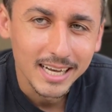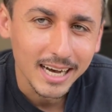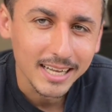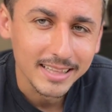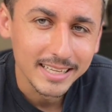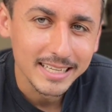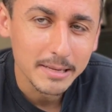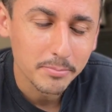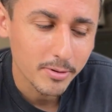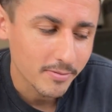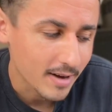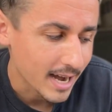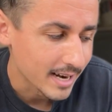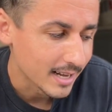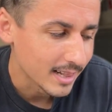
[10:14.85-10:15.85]
They did
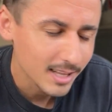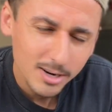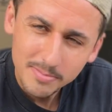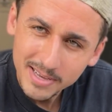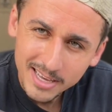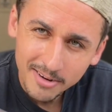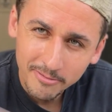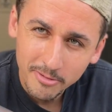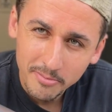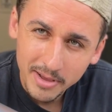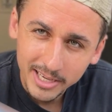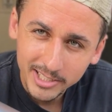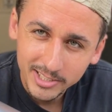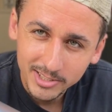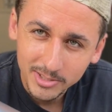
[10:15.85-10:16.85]
provide a little bit of
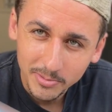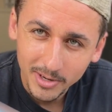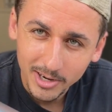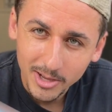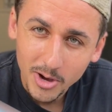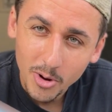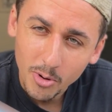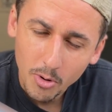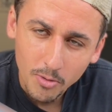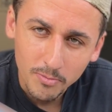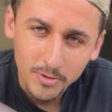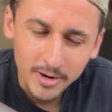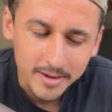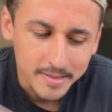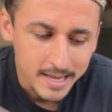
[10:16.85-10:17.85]
information, so we're gonna go over
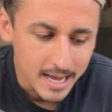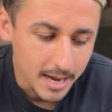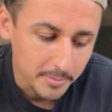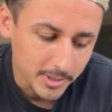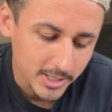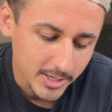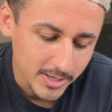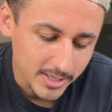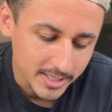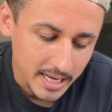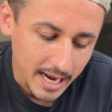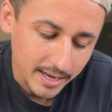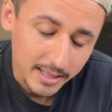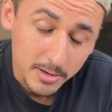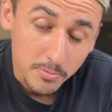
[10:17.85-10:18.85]
it. I'm gonna tell you
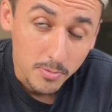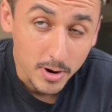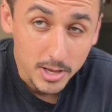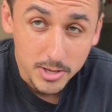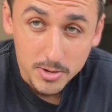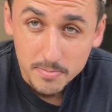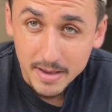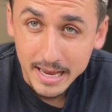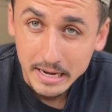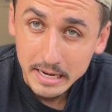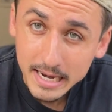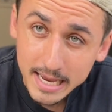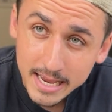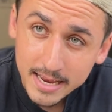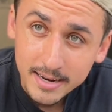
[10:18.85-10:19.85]
exactly what you may
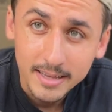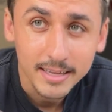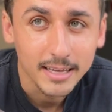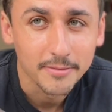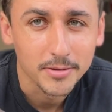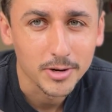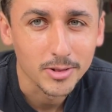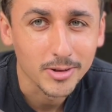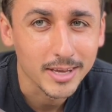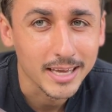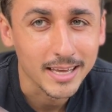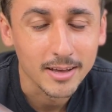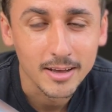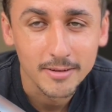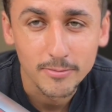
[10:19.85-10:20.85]
need if you're looking
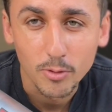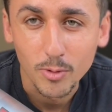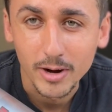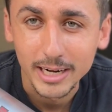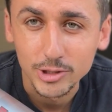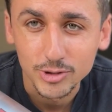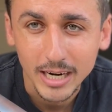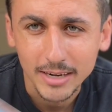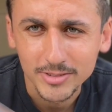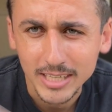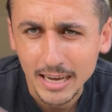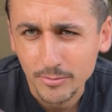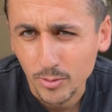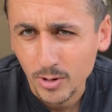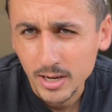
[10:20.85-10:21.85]
for a drive shaft or